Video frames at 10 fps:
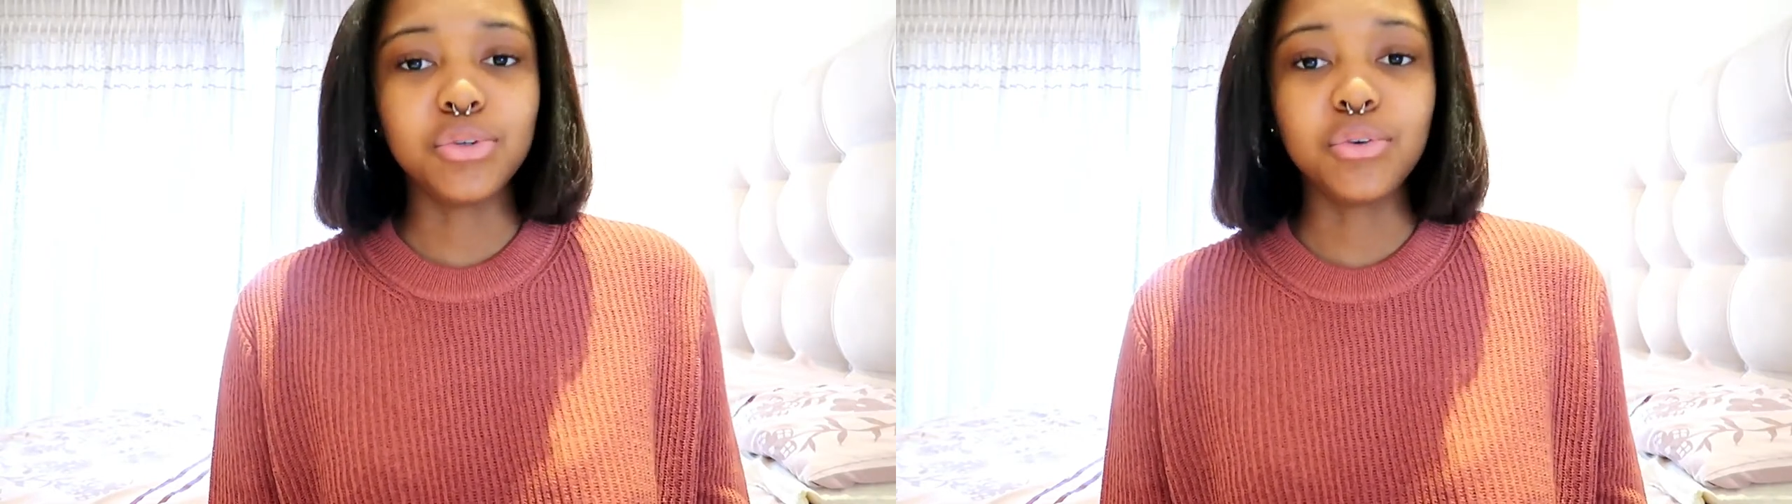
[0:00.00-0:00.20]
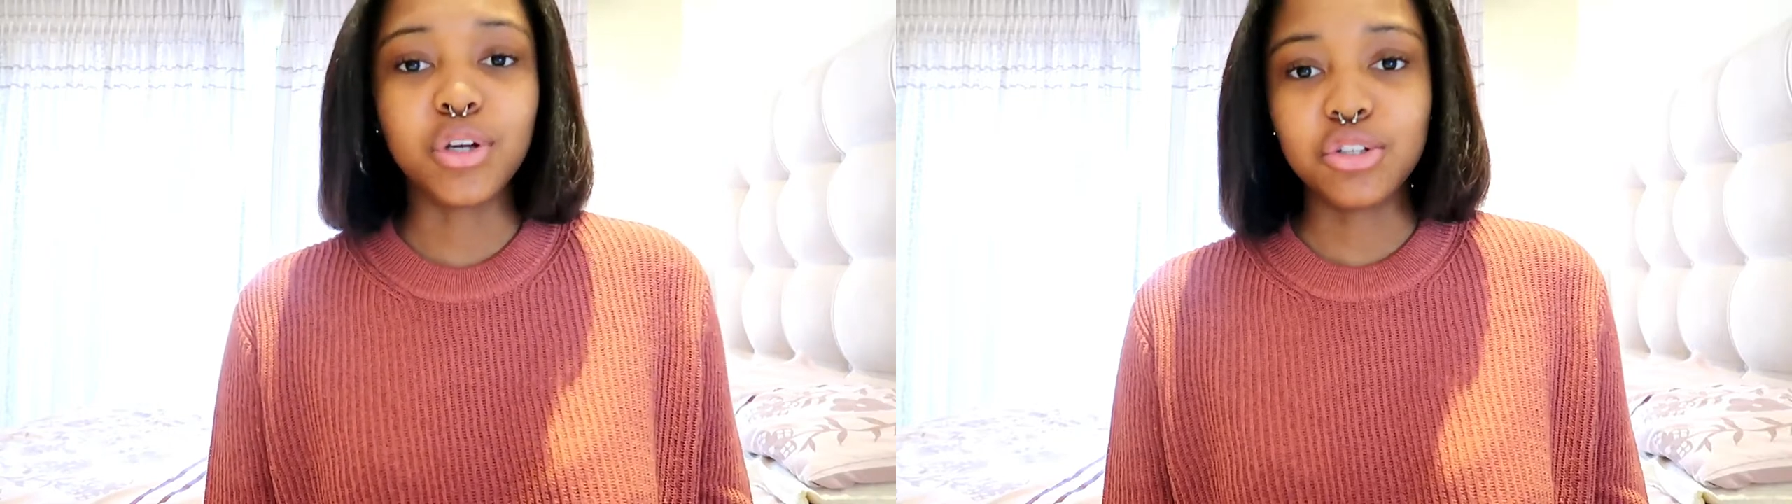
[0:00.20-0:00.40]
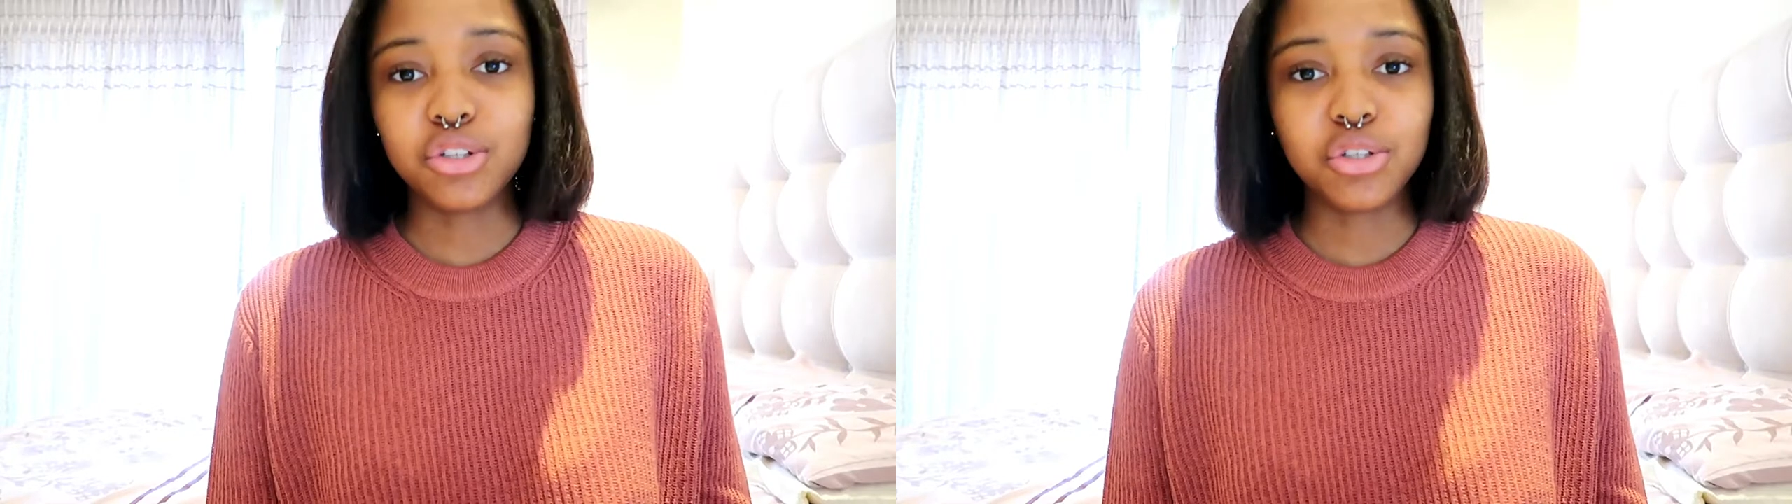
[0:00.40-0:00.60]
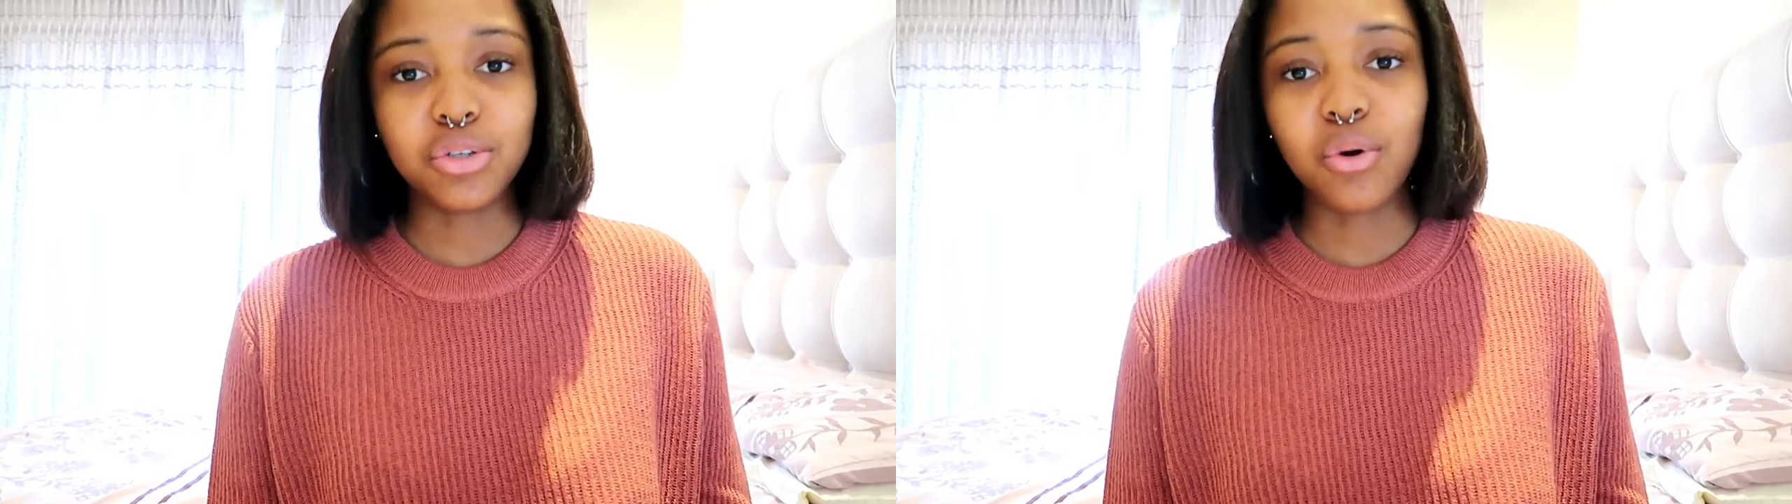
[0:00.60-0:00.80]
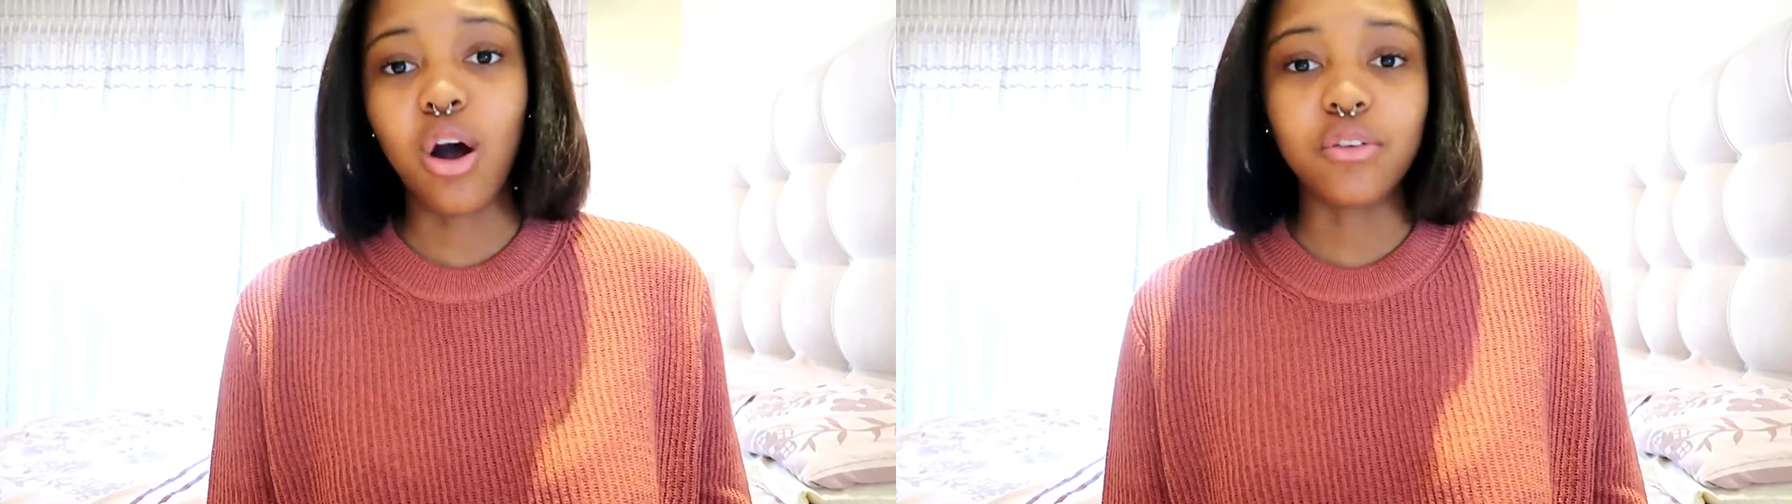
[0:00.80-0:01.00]
you can
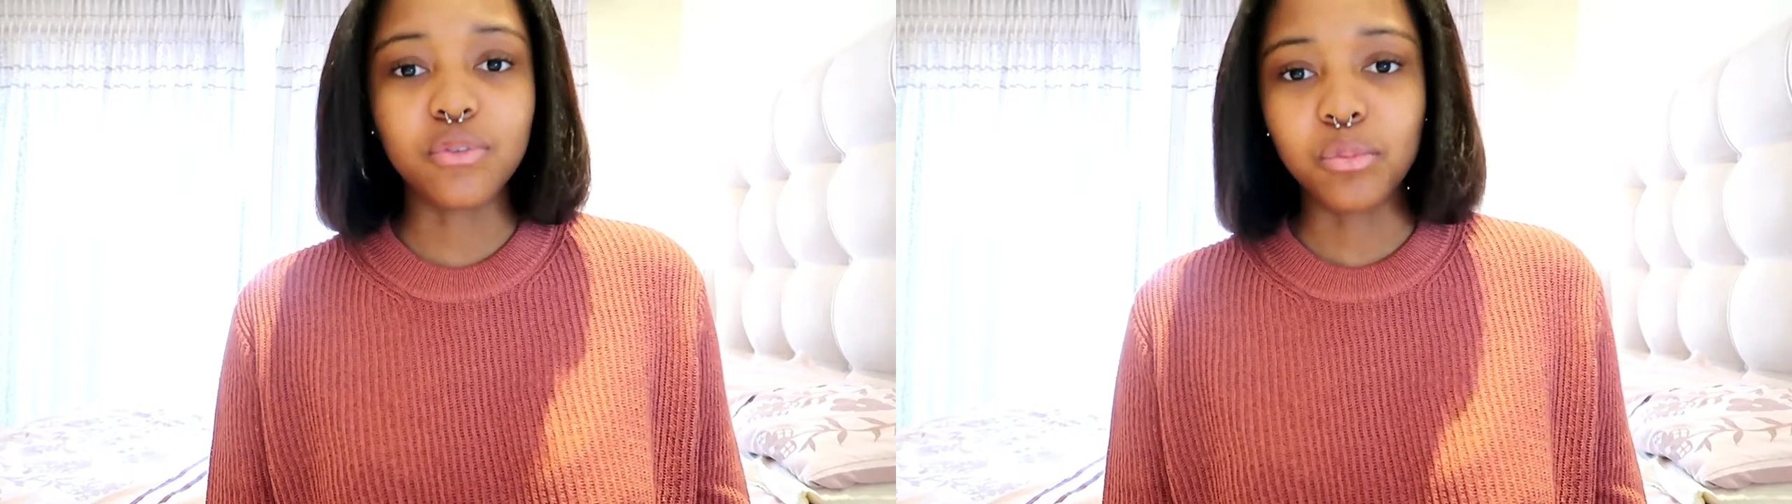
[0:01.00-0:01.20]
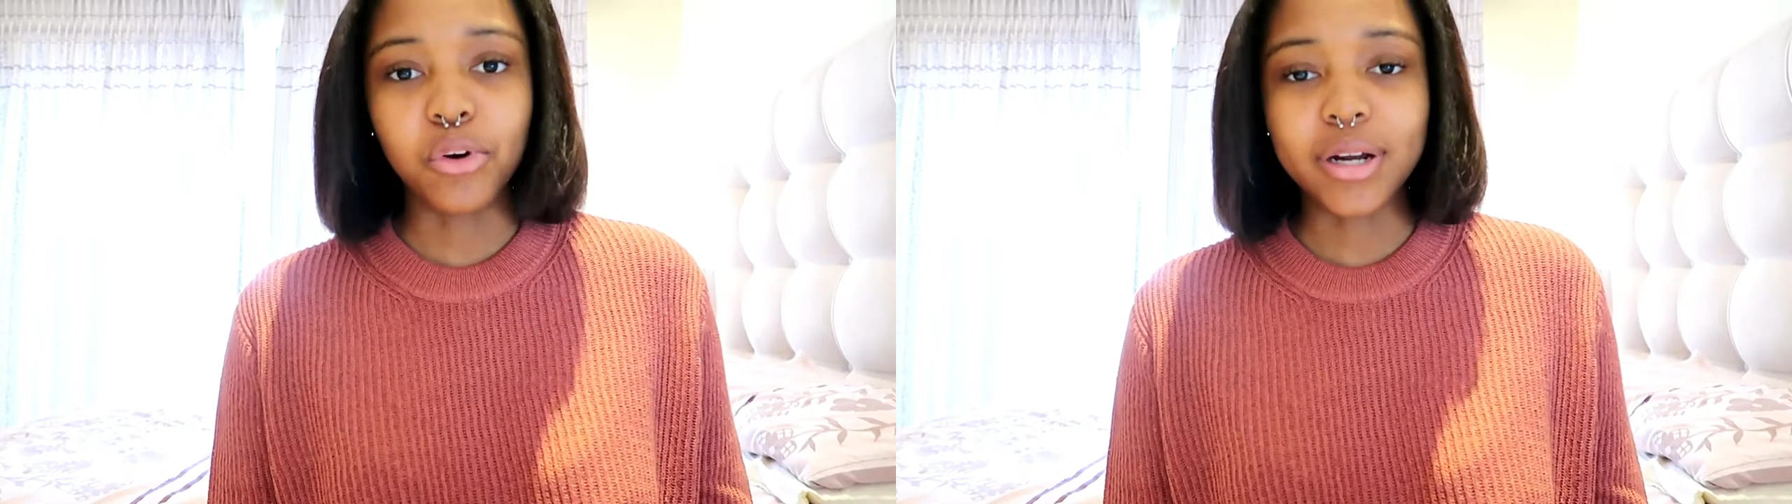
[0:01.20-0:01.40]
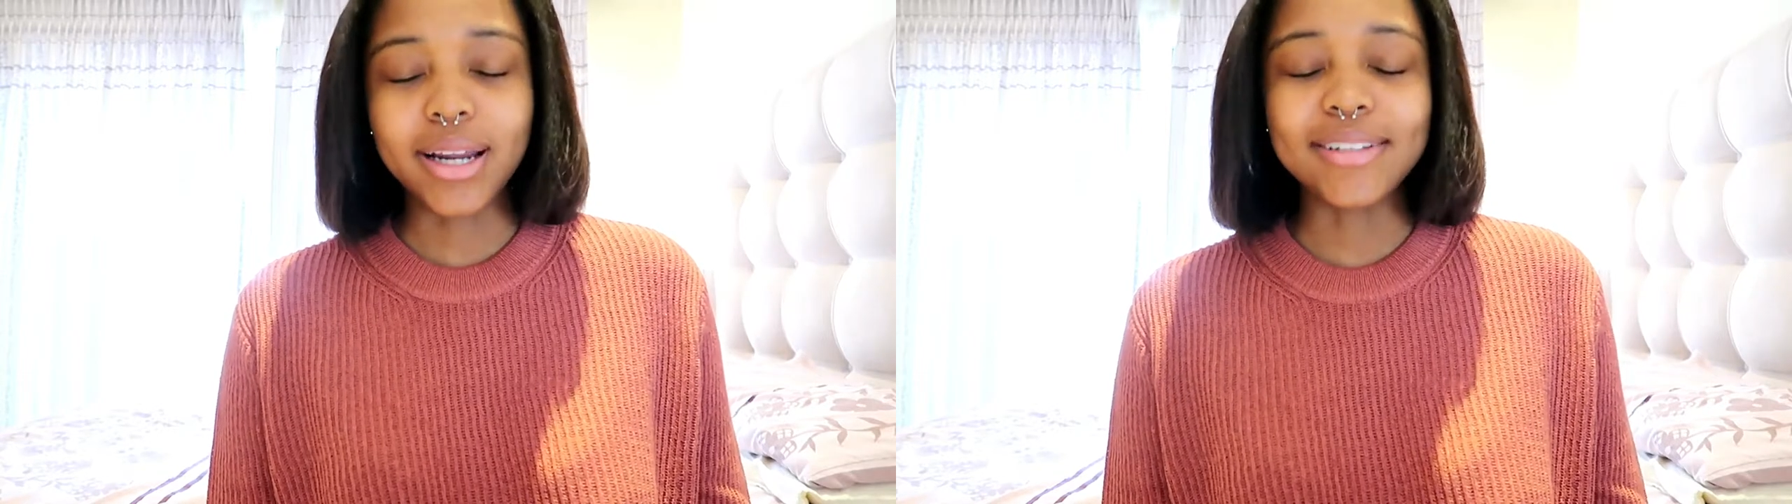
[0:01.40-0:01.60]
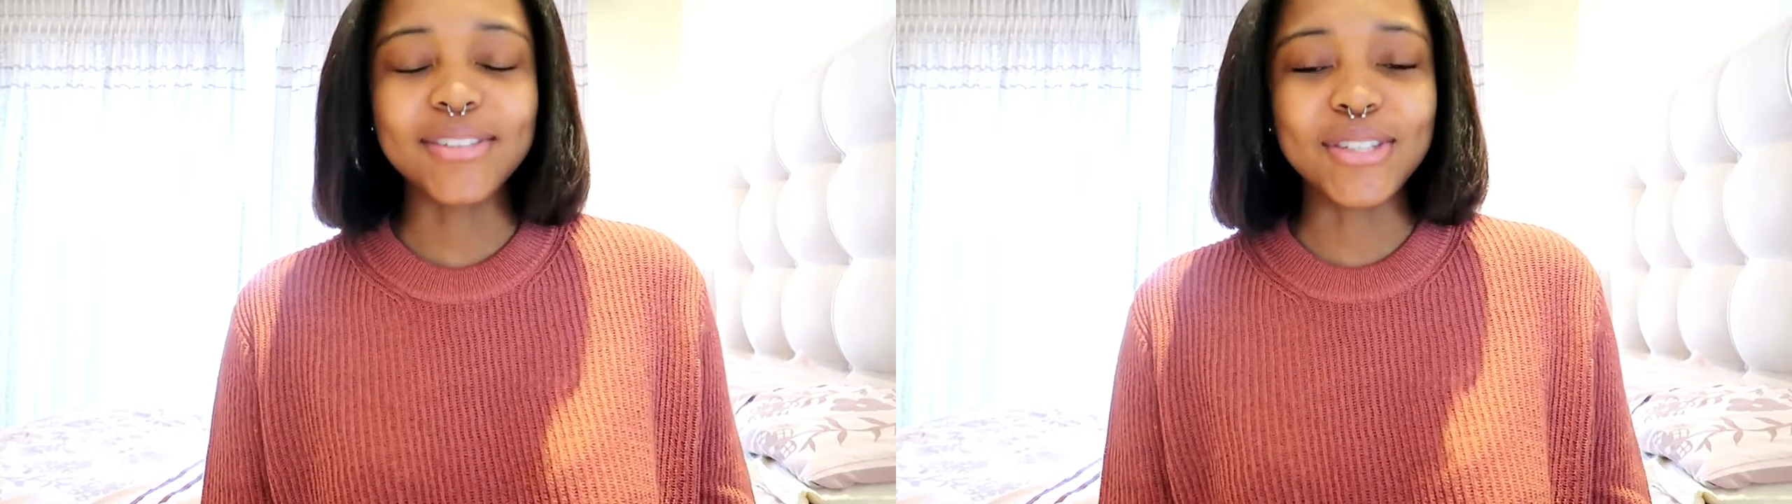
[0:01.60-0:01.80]
do on Filmora 9.